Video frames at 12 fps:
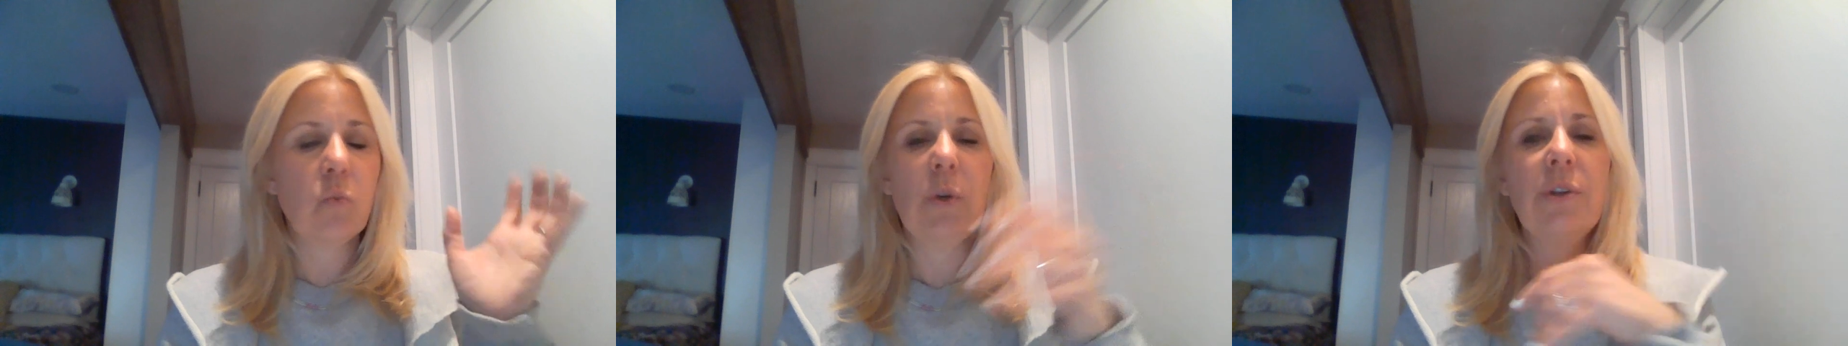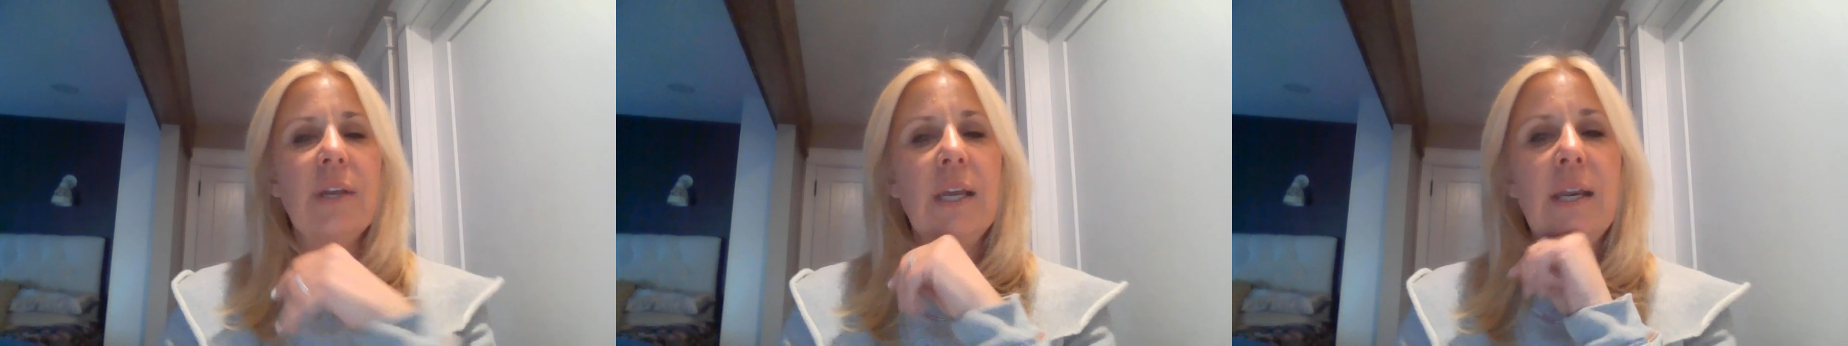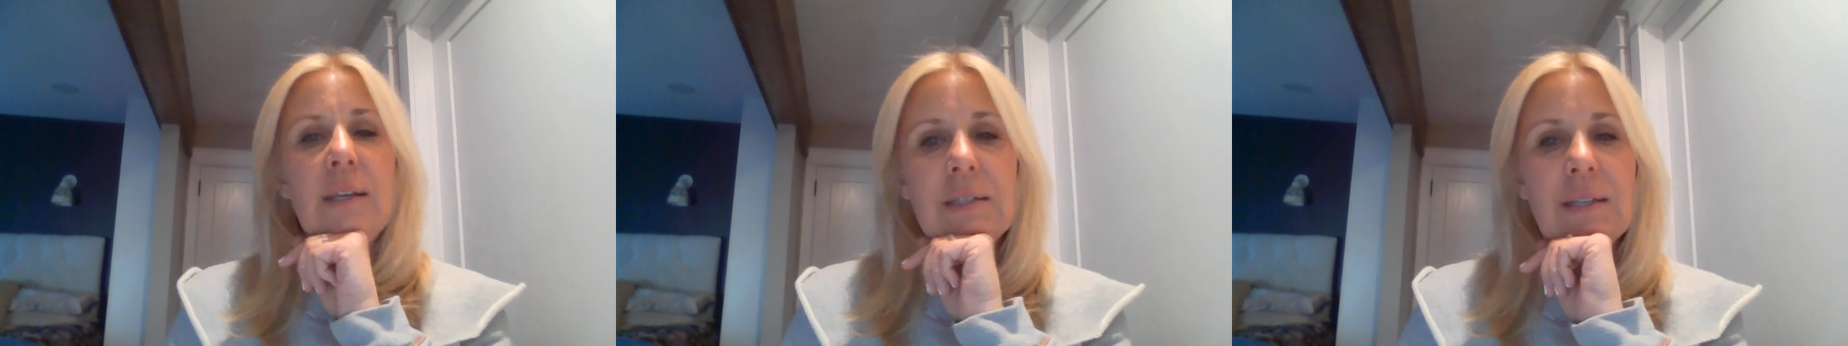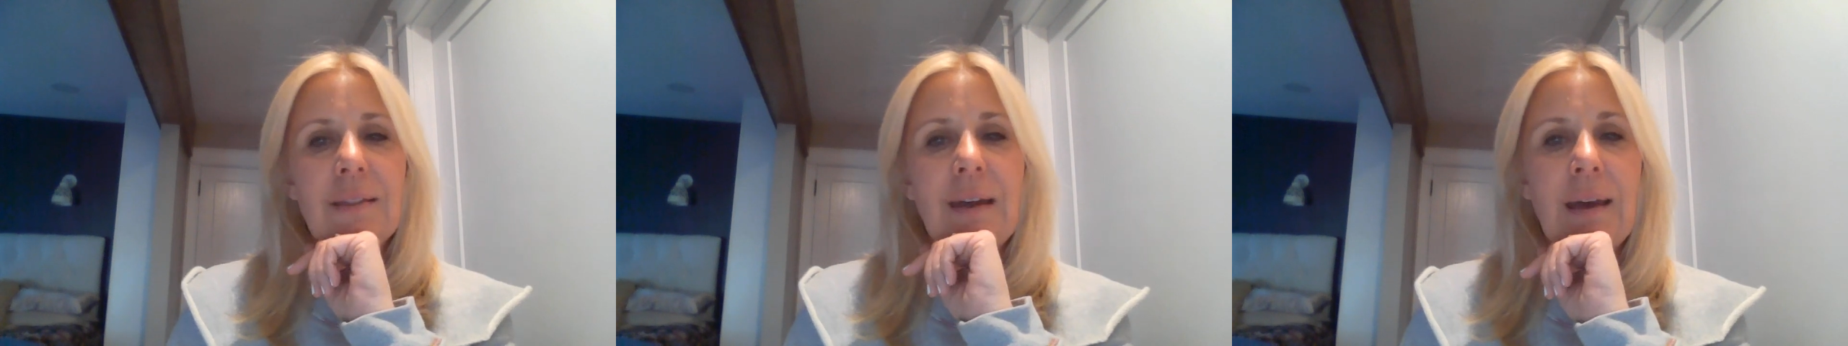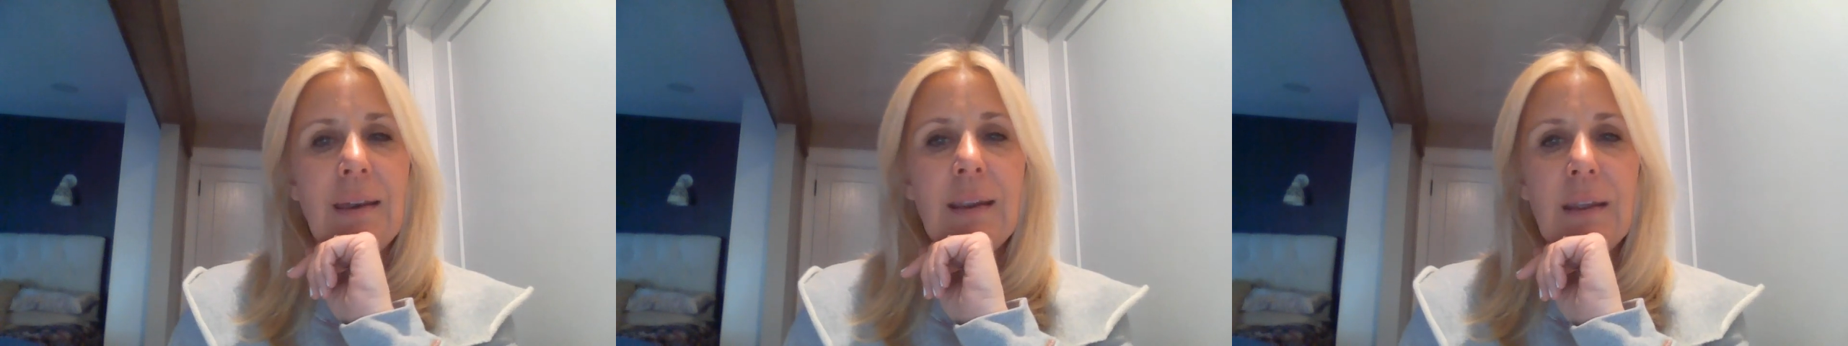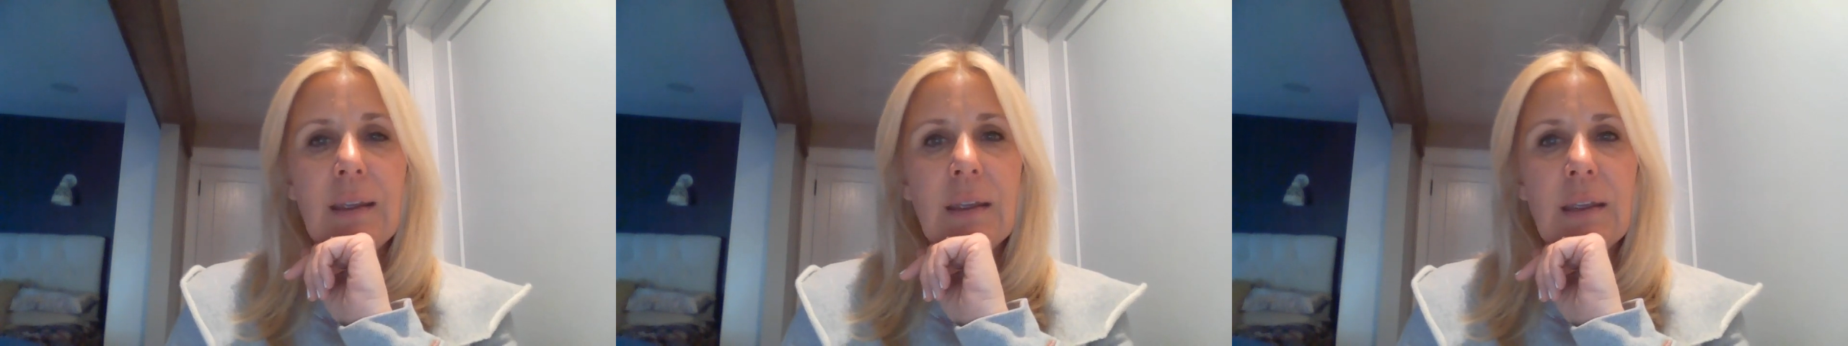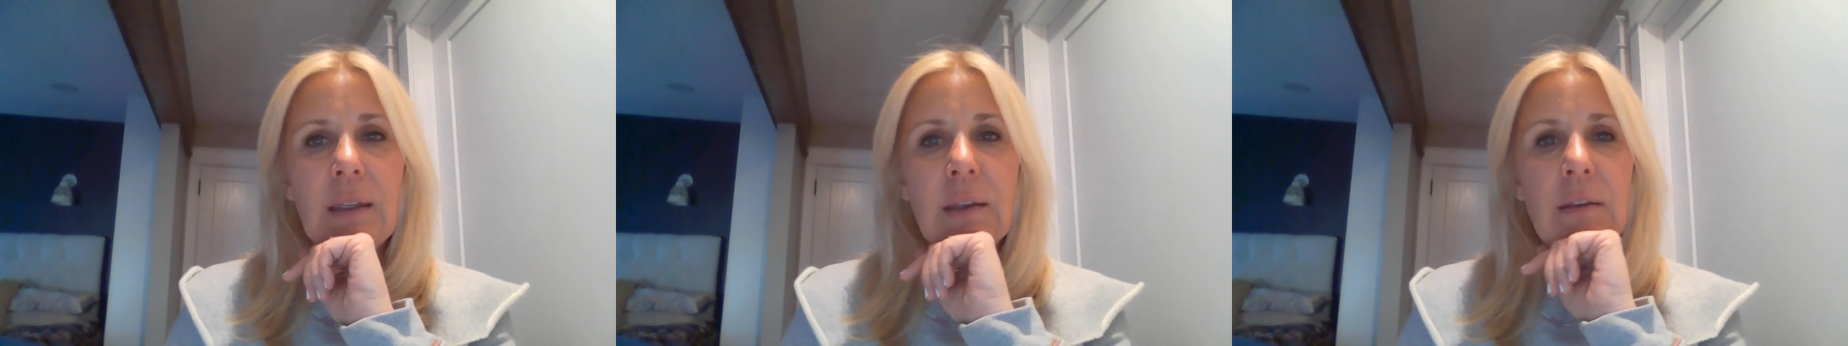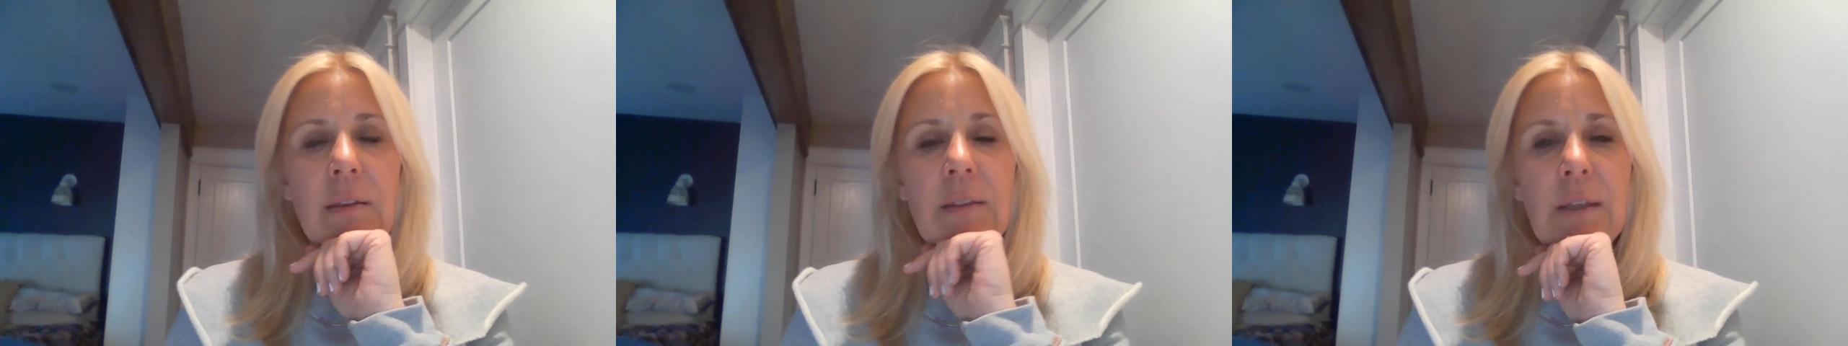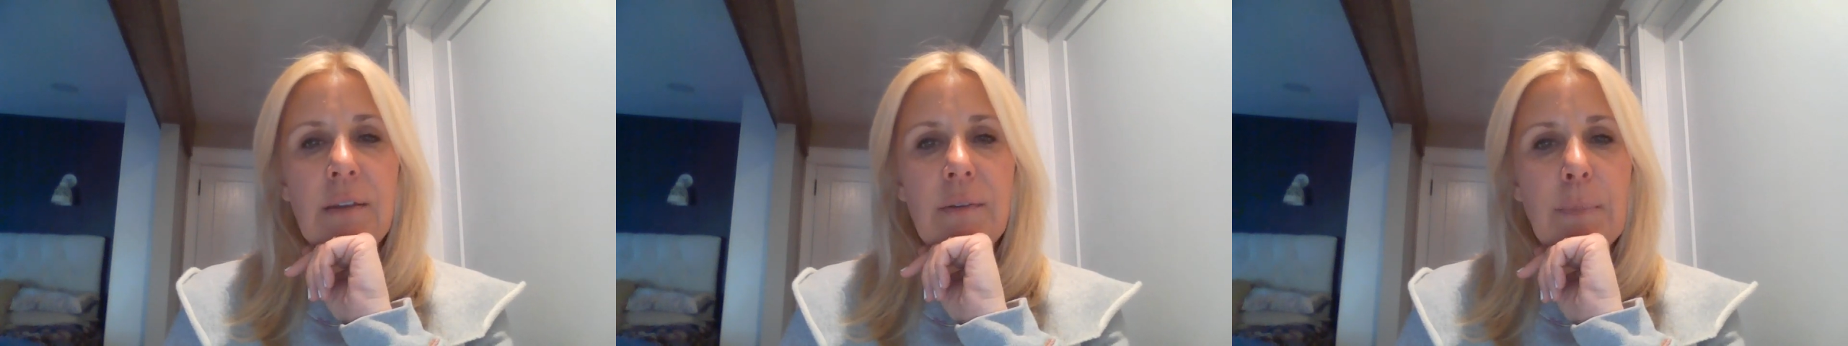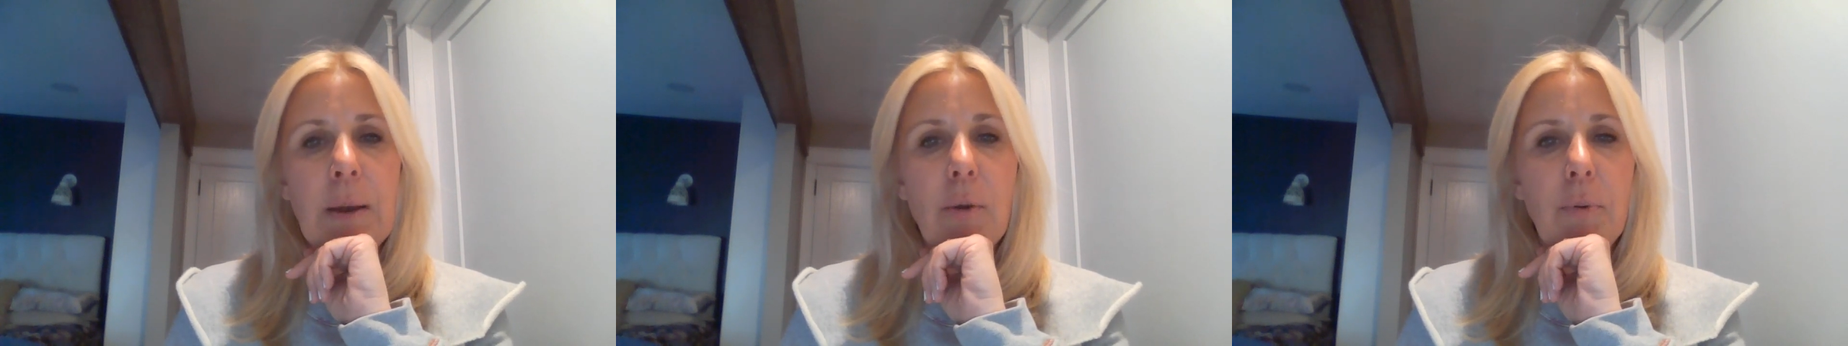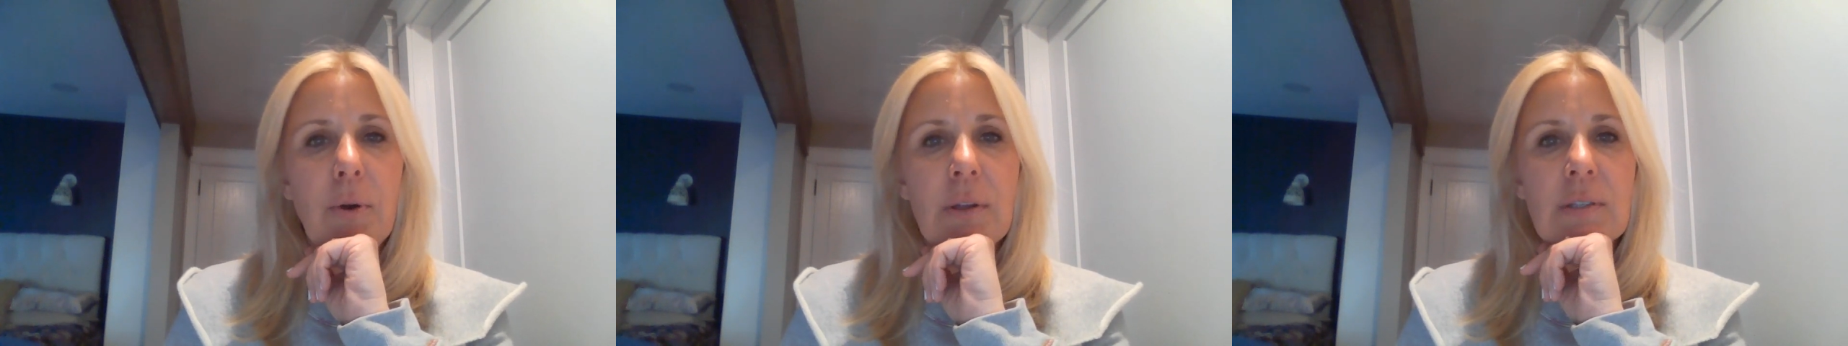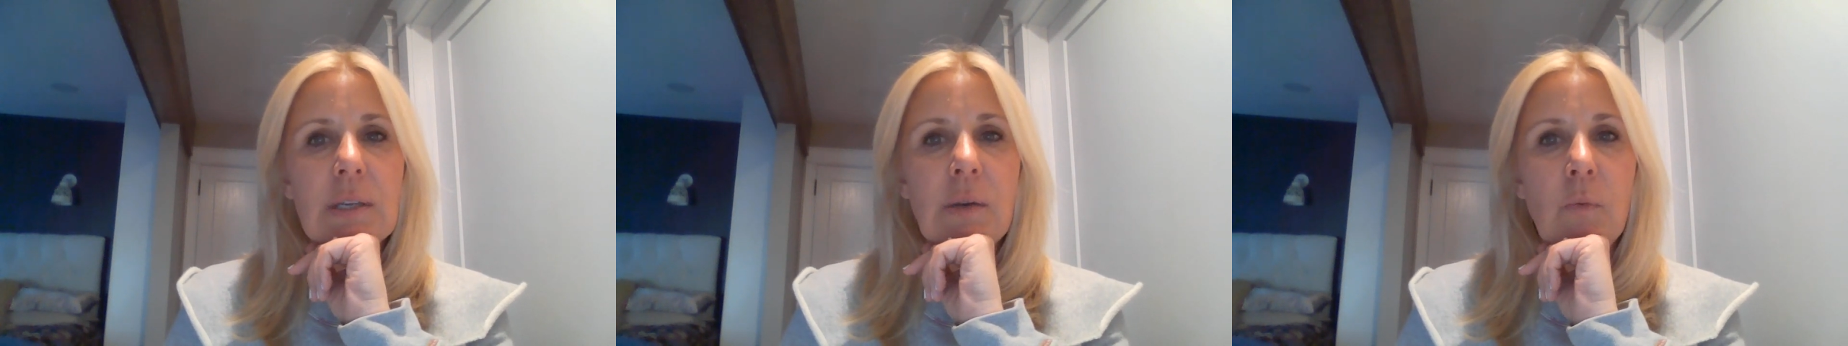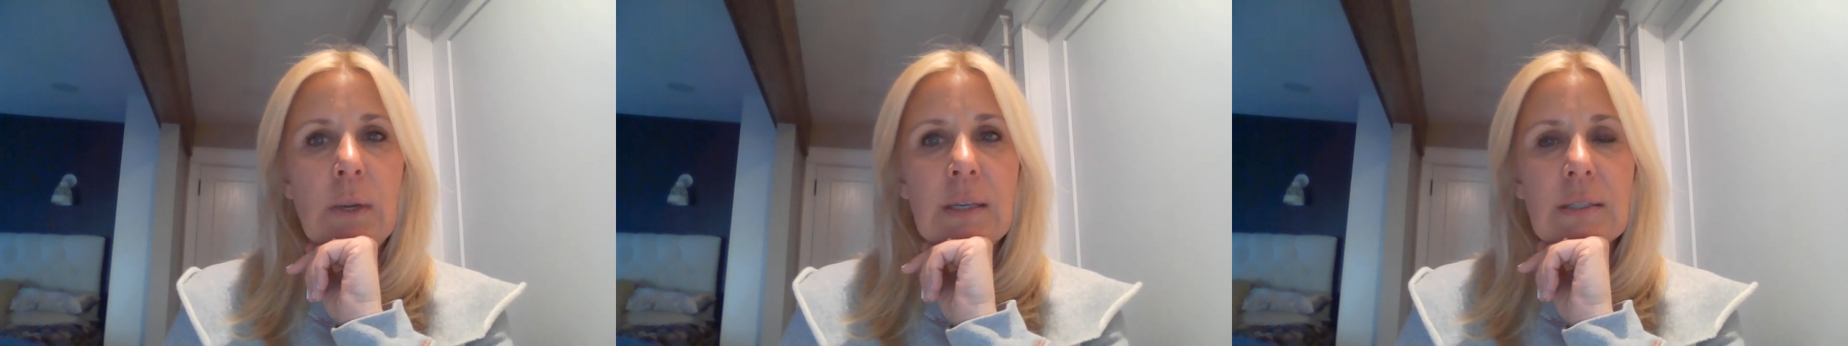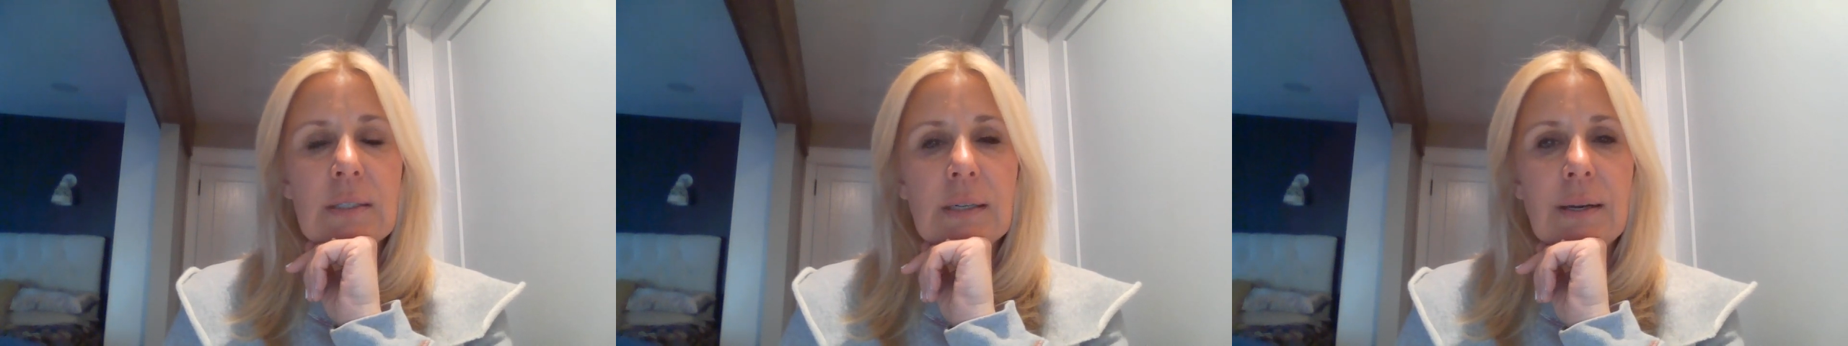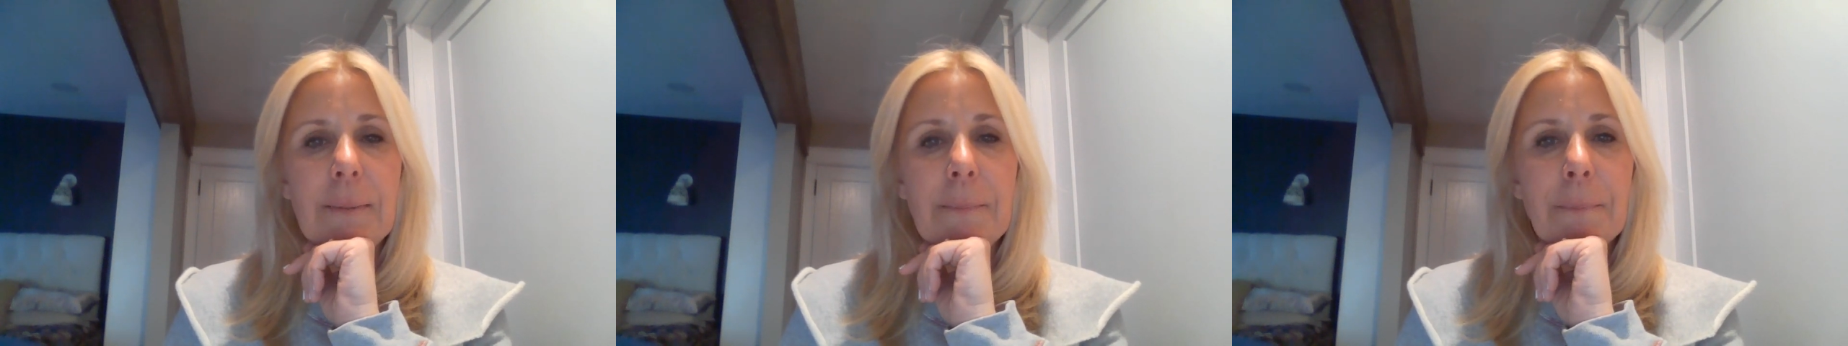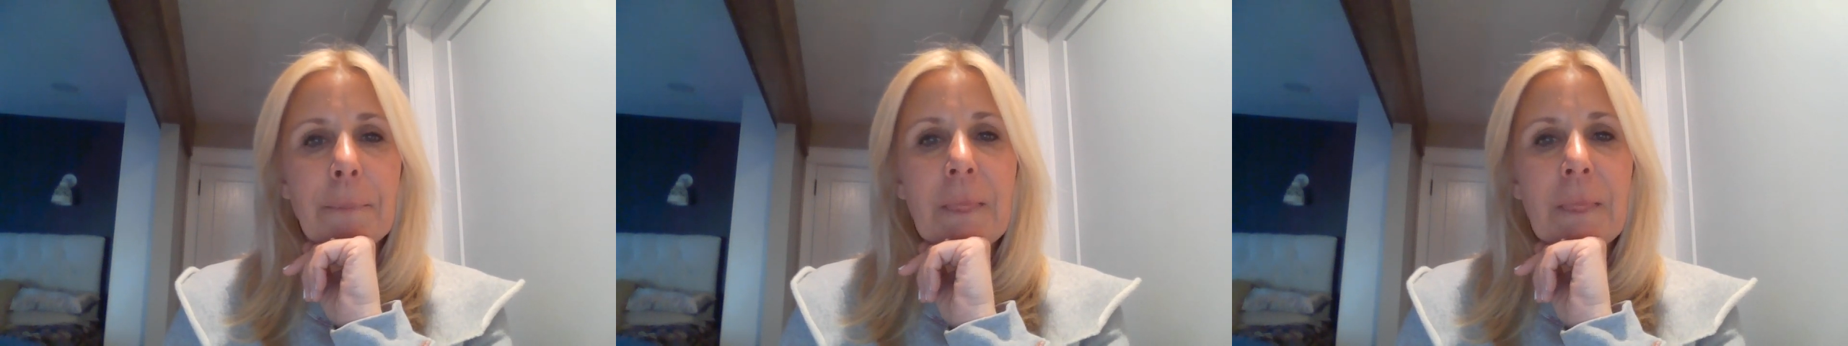We'll get into that in the PowerPoints in weeks to come.